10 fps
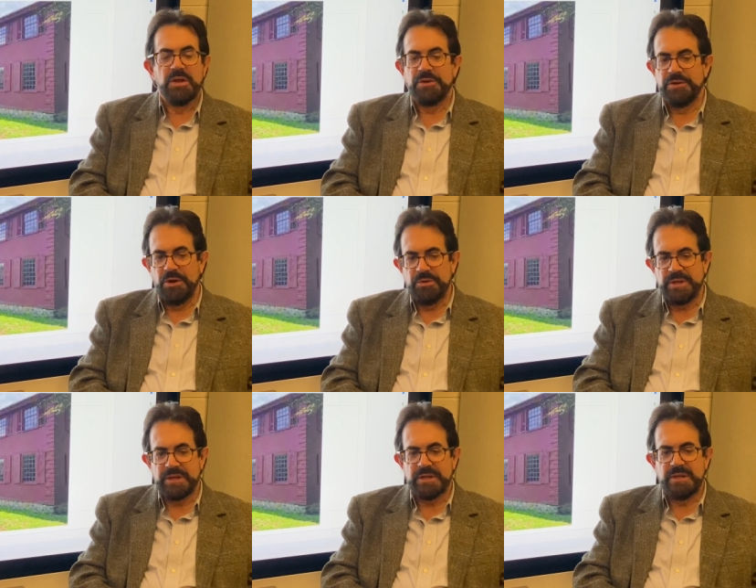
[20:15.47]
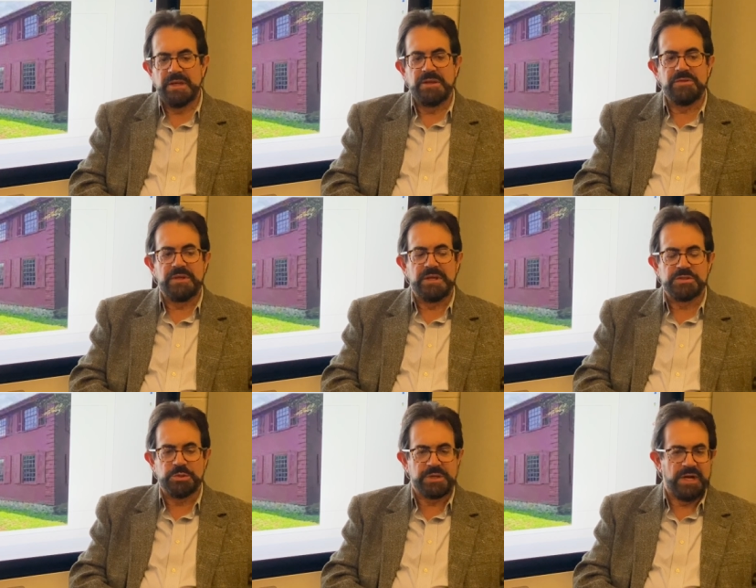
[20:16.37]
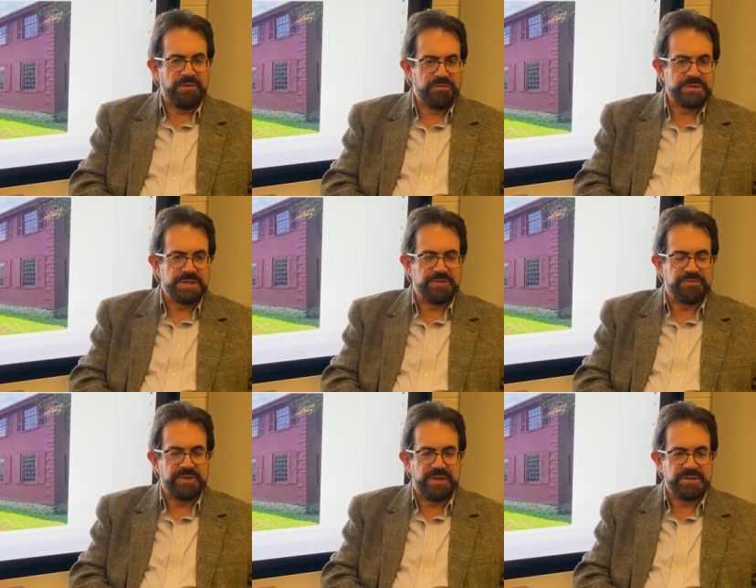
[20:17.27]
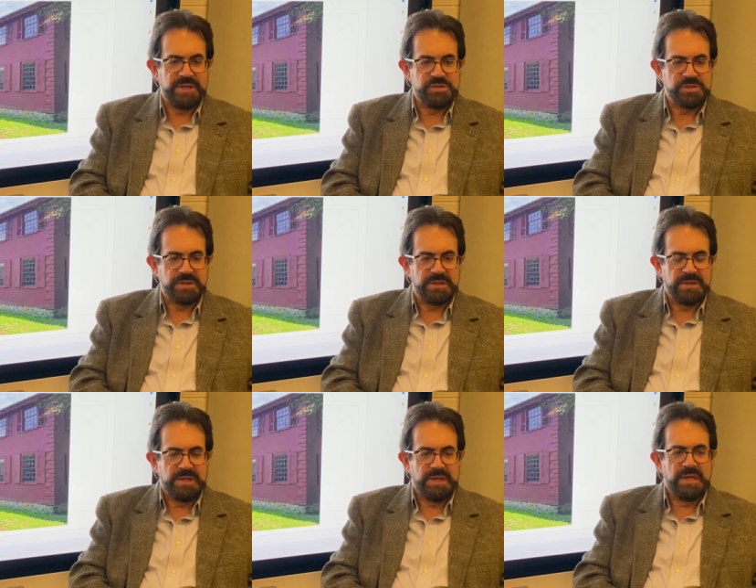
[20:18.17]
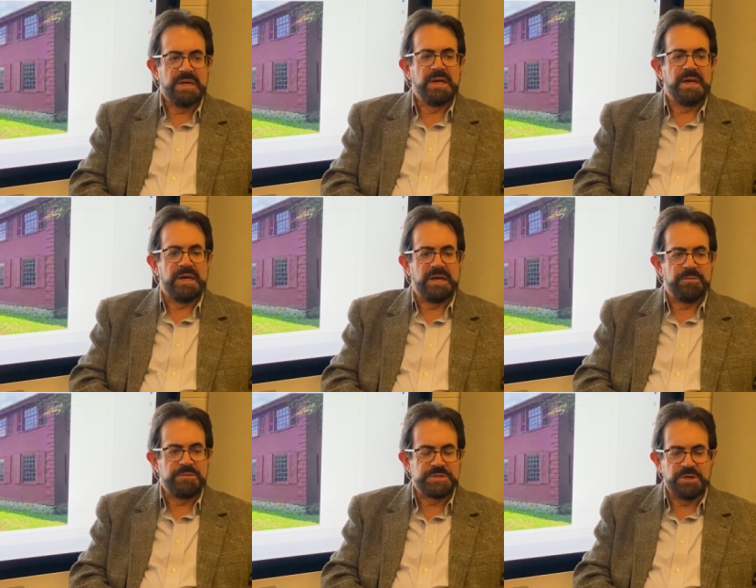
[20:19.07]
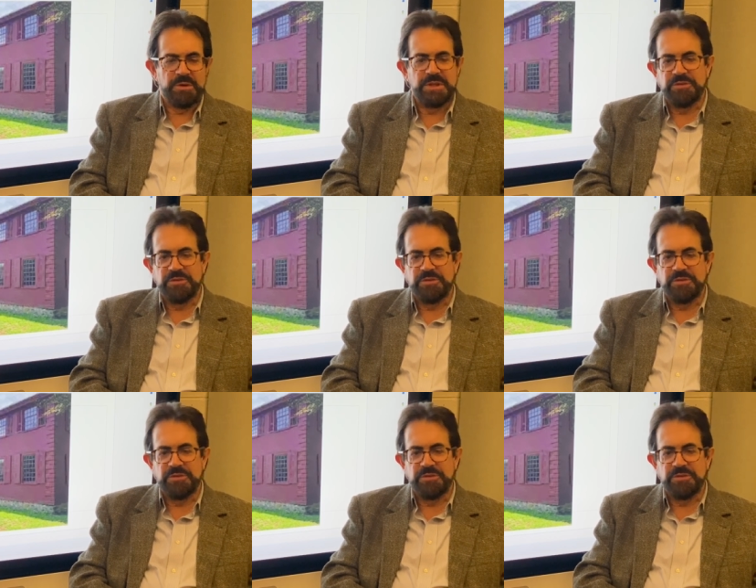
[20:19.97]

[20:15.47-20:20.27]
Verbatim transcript: noting the circumference of the foundation. Um, so in the